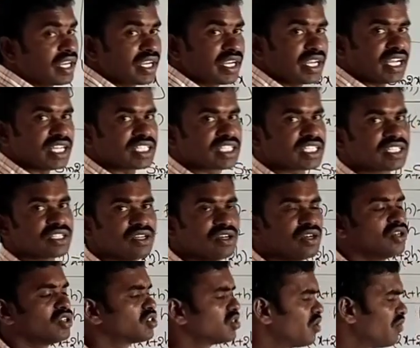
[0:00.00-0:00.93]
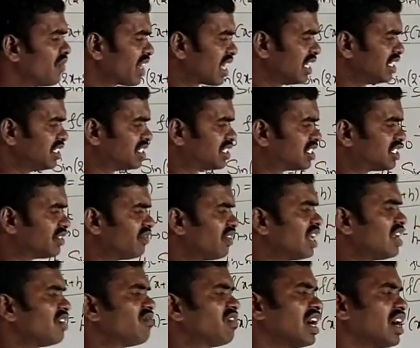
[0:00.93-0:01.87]
Yes. So we can
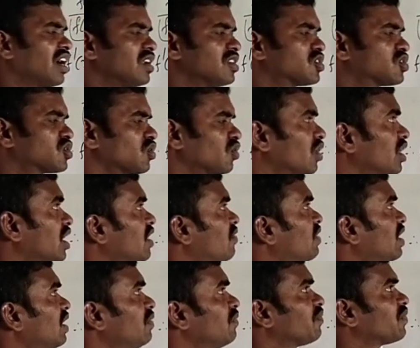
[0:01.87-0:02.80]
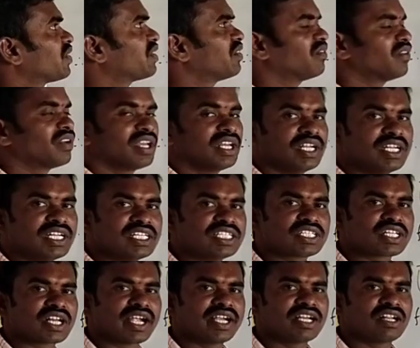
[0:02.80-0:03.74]
verify also even it
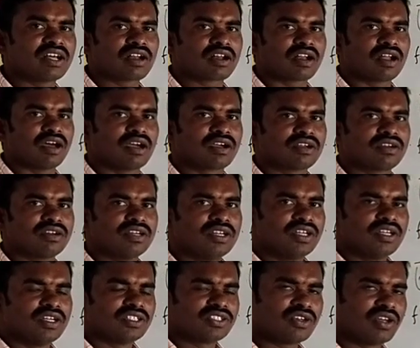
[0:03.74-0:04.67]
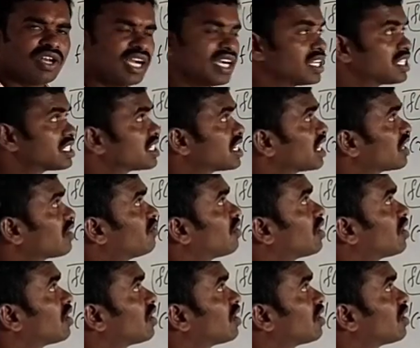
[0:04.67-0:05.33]
is right or wrong. So let us take